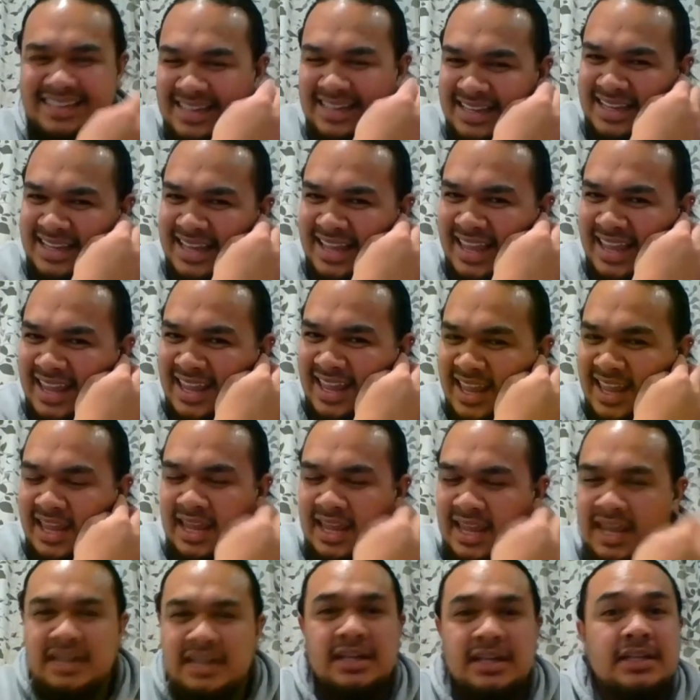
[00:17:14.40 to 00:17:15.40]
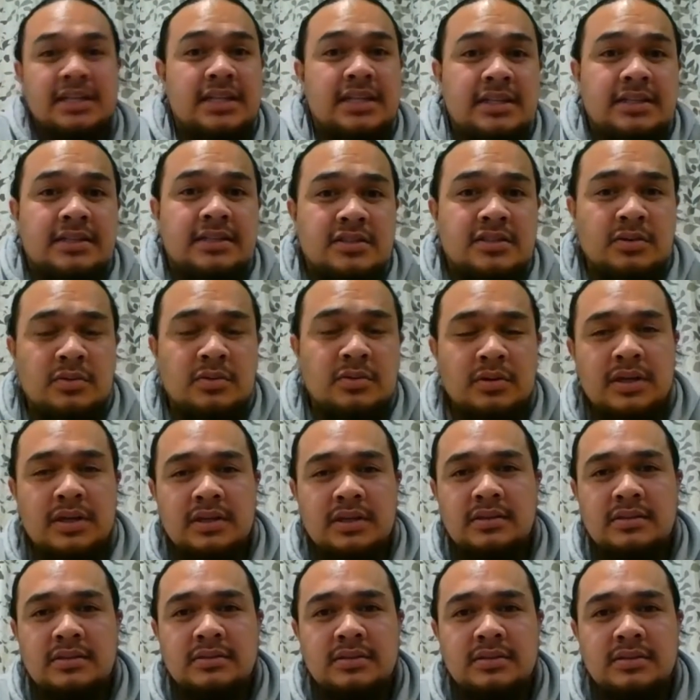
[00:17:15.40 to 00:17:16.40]
and I did. So
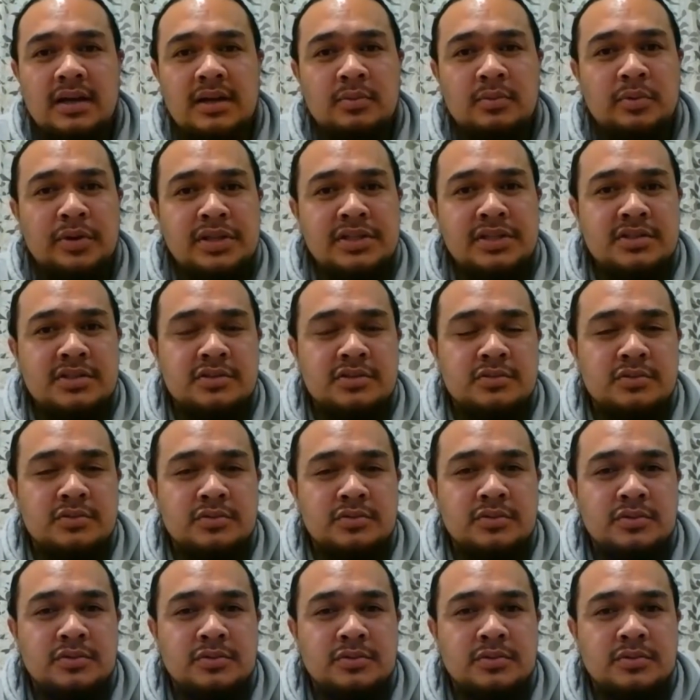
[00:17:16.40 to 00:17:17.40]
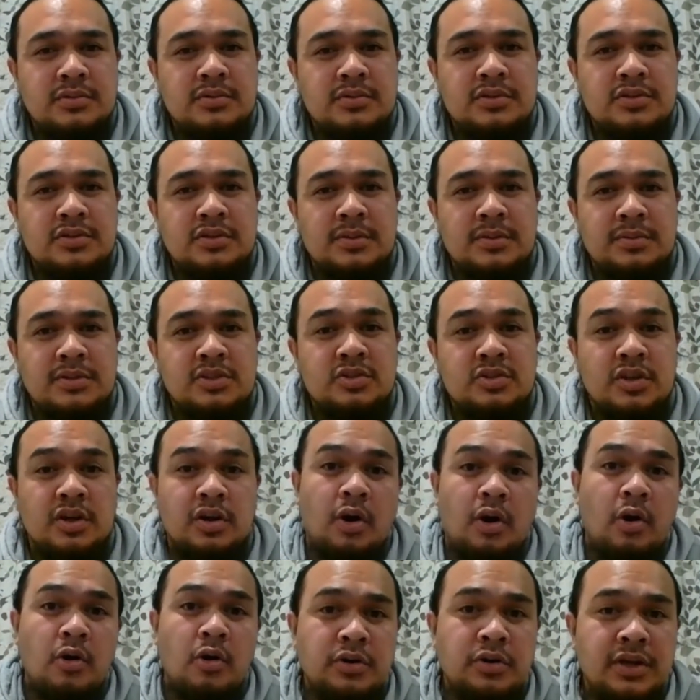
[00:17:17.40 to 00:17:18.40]
I went to the
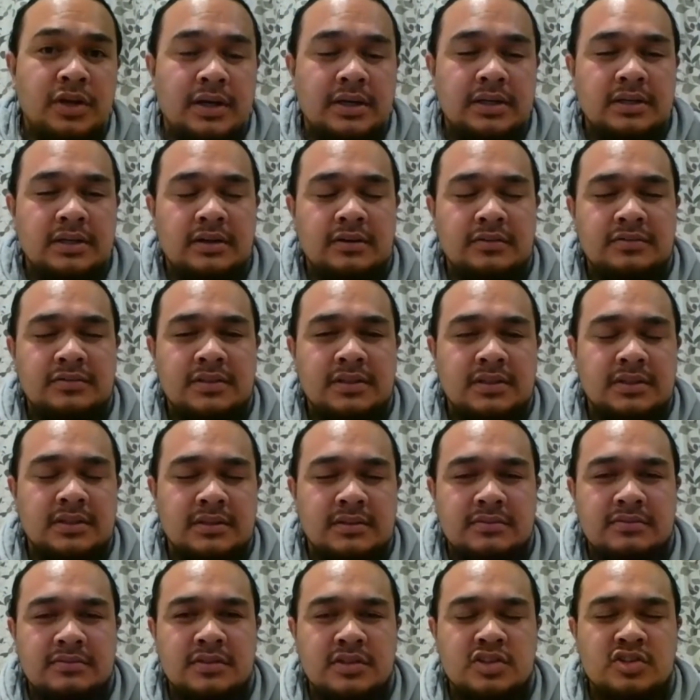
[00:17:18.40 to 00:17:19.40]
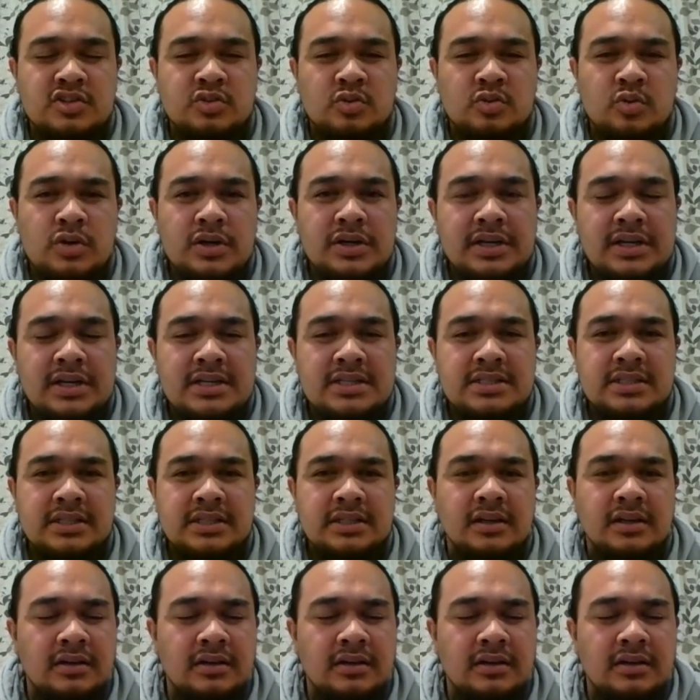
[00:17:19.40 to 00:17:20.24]
owner of the store, and I said,